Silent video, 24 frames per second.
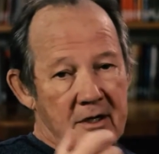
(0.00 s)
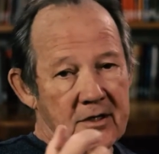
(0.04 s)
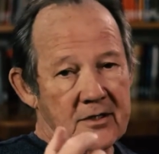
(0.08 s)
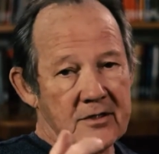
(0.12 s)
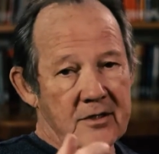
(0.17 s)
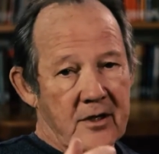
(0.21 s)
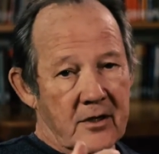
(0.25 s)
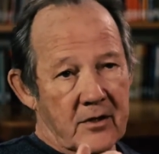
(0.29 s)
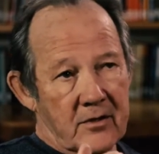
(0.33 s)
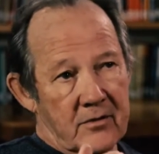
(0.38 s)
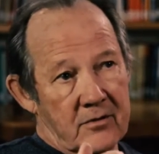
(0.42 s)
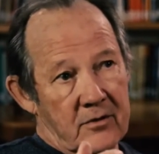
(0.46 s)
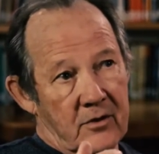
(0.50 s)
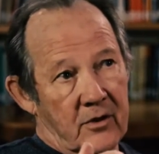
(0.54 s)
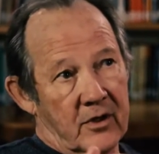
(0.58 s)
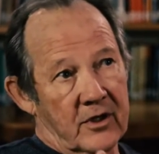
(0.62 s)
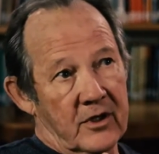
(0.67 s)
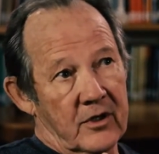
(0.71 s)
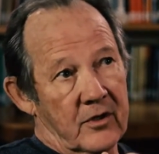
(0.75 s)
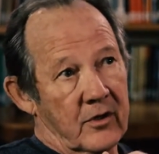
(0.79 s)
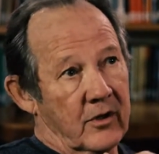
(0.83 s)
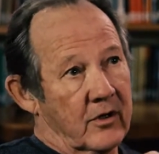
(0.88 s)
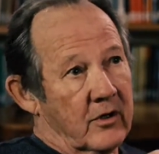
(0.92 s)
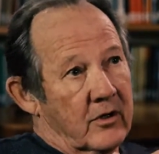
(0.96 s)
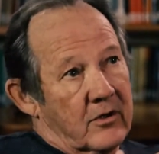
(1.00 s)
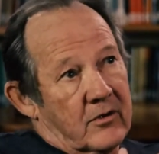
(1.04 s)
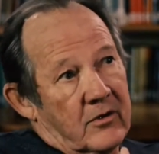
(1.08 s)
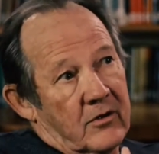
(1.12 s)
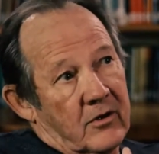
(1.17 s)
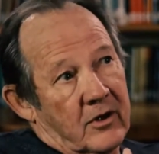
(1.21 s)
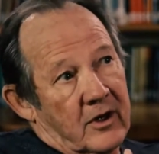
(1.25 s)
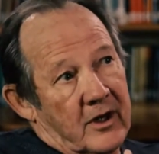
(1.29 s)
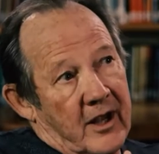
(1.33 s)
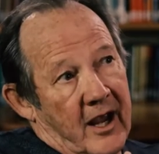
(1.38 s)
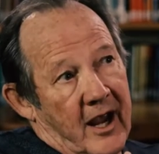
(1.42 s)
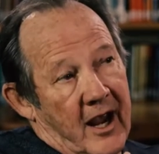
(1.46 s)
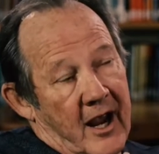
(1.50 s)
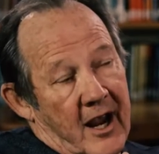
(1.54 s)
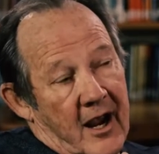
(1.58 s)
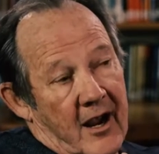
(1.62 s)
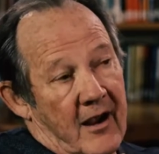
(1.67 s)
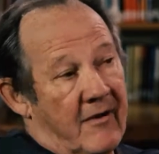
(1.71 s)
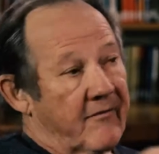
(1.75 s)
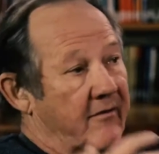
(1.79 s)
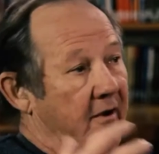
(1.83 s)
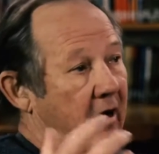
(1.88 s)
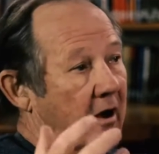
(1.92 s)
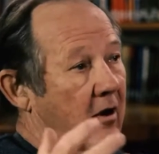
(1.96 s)
So you're going to
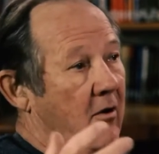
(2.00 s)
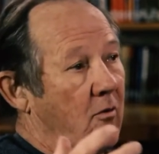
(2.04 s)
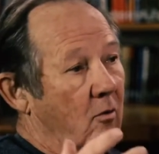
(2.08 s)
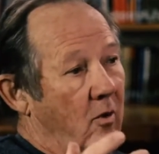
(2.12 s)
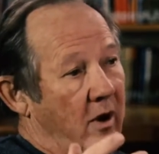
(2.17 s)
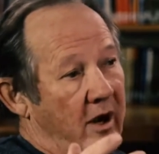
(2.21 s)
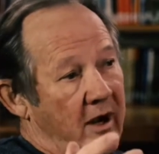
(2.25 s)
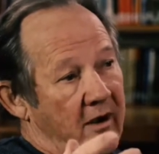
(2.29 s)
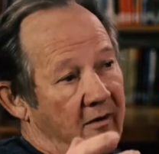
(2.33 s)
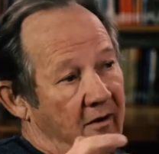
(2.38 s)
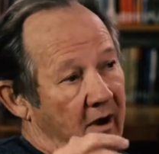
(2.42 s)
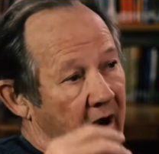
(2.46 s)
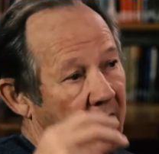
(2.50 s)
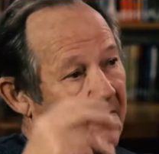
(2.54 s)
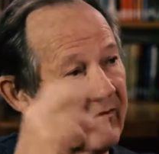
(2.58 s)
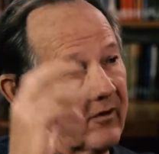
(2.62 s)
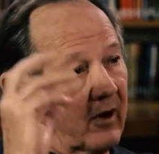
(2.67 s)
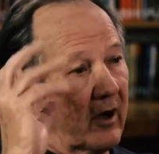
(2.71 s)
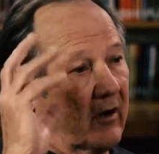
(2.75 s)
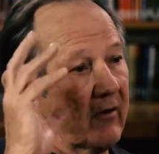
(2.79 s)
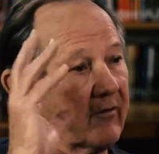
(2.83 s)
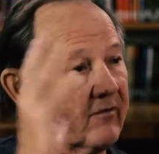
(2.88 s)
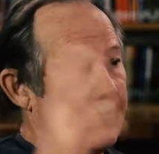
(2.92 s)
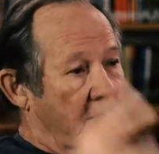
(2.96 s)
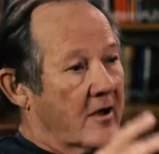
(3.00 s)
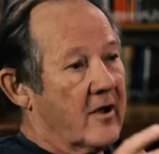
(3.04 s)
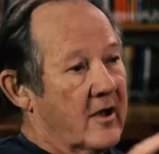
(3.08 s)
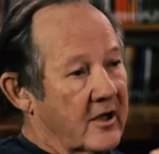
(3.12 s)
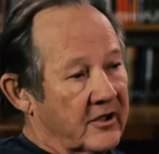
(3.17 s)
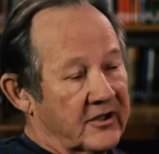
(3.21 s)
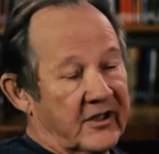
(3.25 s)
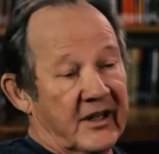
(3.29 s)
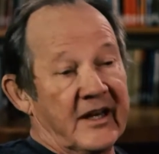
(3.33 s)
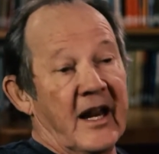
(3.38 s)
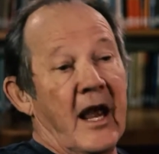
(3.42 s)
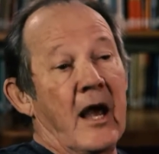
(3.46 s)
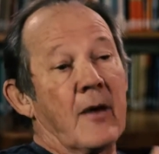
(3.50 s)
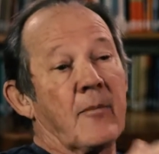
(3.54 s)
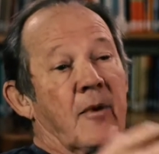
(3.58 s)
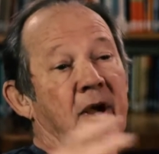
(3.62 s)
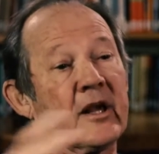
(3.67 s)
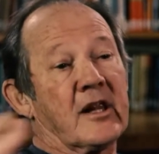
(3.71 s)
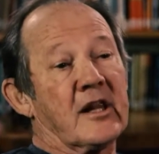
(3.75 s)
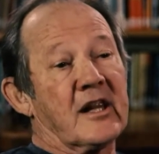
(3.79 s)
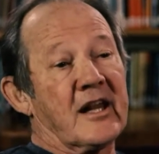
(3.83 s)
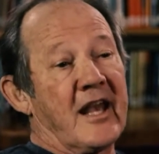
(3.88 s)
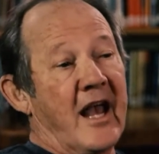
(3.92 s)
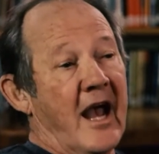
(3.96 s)
have a way of
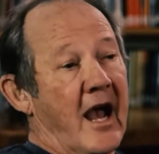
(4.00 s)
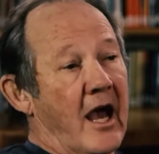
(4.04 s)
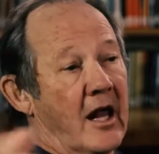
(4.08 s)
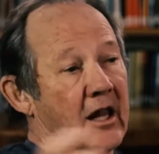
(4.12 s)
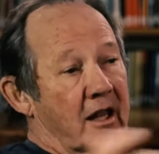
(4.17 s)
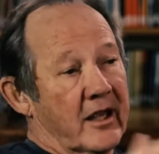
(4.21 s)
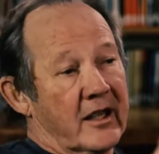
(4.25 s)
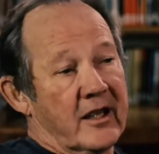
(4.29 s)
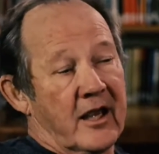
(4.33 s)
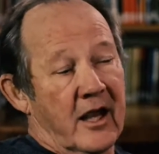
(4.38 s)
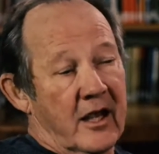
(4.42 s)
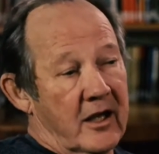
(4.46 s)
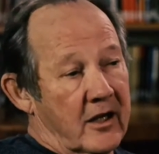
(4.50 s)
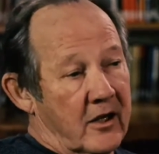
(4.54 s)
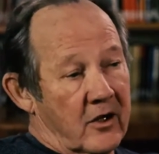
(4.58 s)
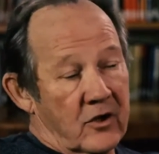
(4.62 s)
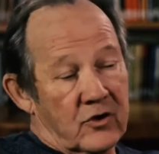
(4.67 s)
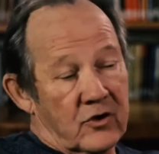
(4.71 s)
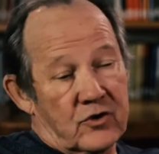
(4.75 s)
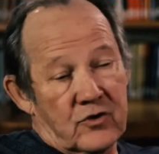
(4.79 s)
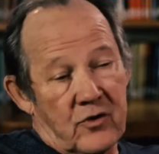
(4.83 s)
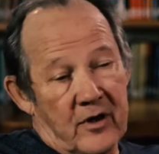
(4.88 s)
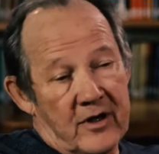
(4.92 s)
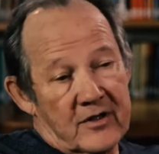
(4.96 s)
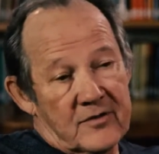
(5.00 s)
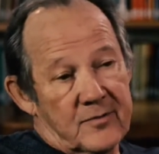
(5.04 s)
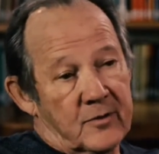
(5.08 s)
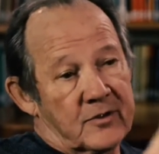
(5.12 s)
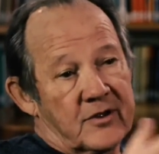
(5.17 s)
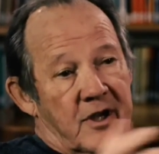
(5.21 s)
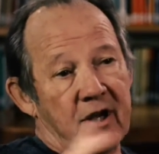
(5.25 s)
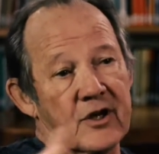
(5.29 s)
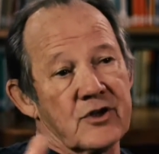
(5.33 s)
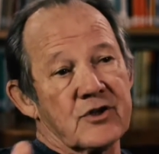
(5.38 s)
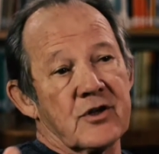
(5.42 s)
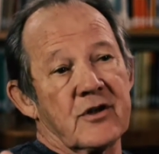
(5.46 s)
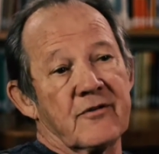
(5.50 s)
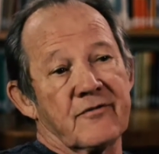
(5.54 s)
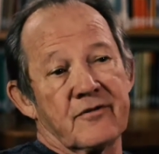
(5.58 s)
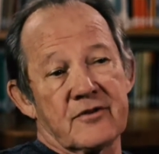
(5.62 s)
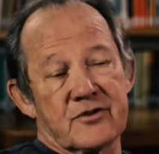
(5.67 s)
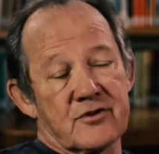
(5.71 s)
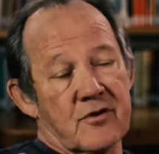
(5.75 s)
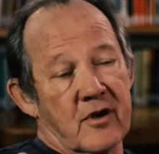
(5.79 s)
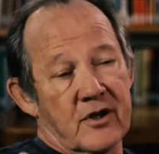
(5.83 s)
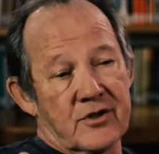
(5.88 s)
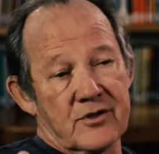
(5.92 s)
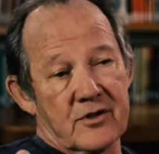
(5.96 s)
dynamically allocating your transportation
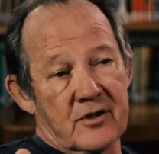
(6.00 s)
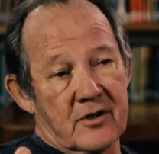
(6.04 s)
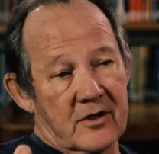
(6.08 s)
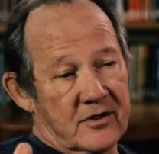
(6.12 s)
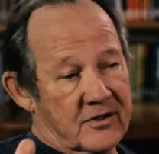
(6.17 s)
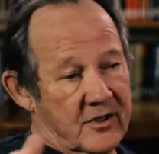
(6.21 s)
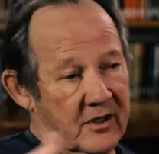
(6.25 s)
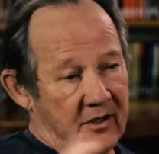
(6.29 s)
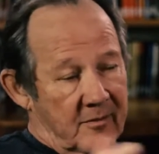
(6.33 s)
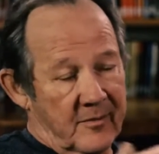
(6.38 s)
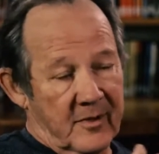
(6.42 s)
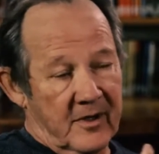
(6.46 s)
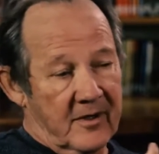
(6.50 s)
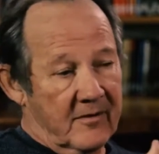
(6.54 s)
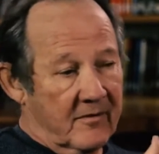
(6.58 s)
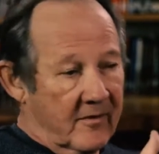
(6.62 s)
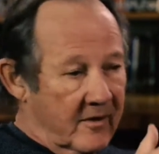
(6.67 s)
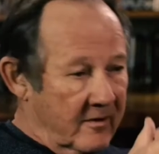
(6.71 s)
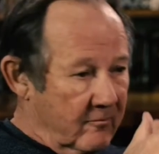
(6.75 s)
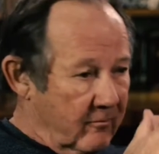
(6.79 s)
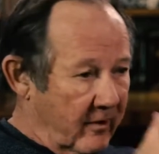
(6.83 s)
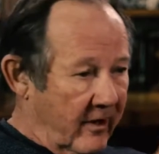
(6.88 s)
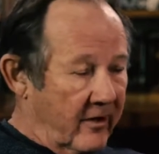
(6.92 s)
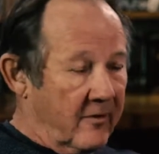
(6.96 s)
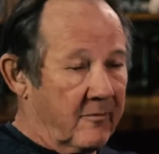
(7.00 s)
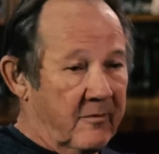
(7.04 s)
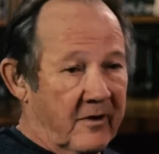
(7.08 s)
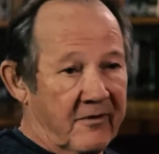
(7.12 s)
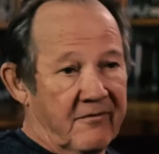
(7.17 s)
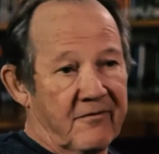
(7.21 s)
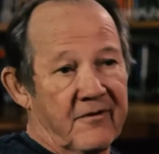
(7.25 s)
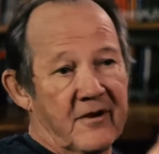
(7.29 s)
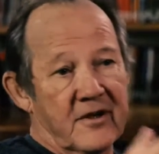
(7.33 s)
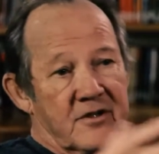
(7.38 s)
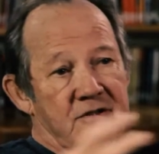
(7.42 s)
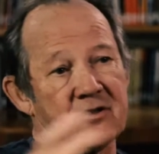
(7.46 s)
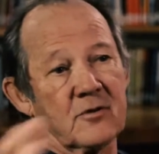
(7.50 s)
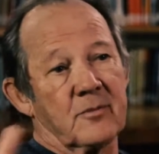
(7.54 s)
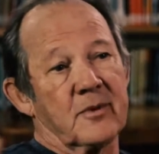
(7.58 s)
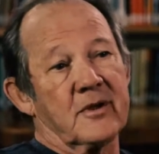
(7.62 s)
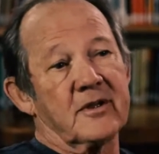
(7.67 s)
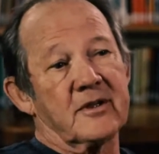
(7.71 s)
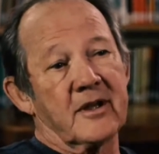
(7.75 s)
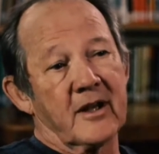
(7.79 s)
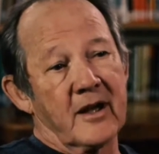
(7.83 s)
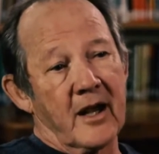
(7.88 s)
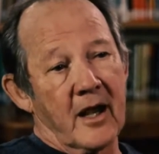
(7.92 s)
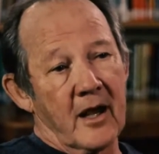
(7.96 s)
infrastructure is going to be, rather than be fixed, it'll be
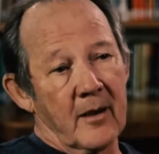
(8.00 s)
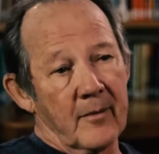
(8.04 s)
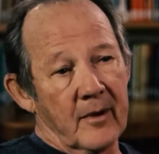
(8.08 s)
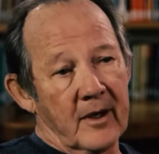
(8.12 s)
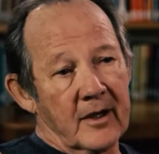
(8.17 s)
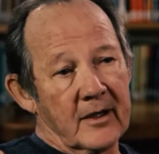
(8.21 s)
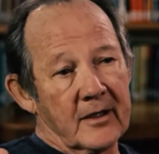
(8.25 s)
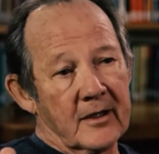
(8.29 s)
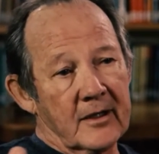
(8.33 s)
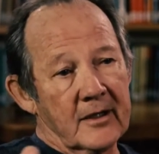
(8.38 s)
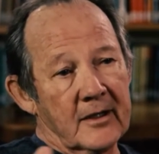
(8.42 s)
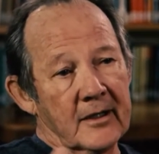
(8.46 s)
dynamic.